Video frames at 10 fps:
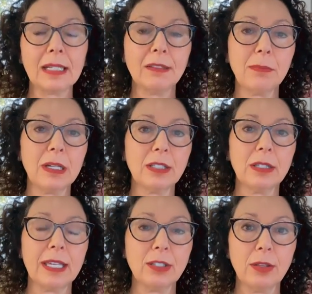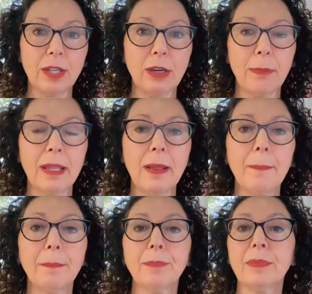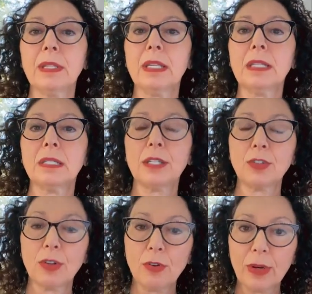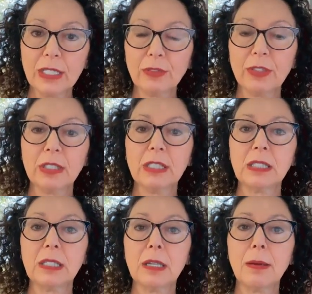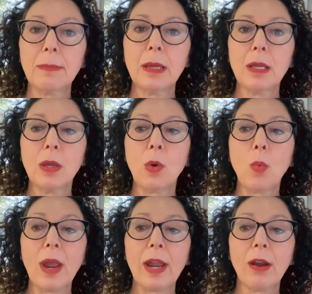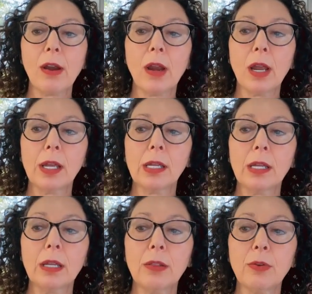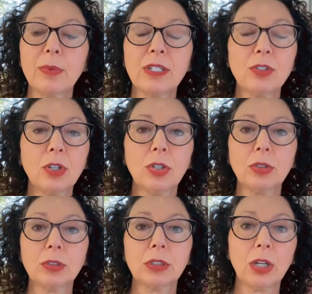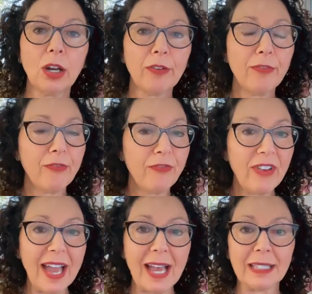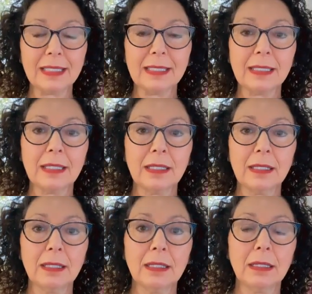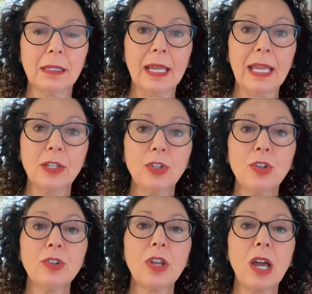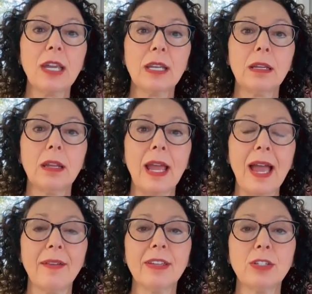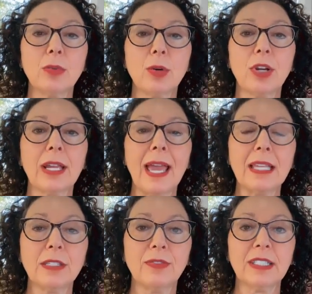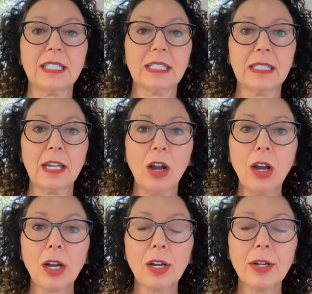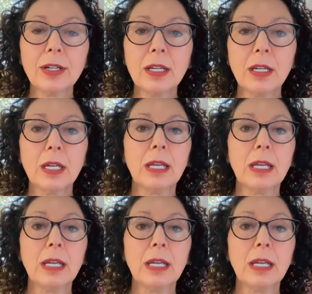active modulation therapy, is such a graceful system where the results are fast and you're not having to work as physically hard.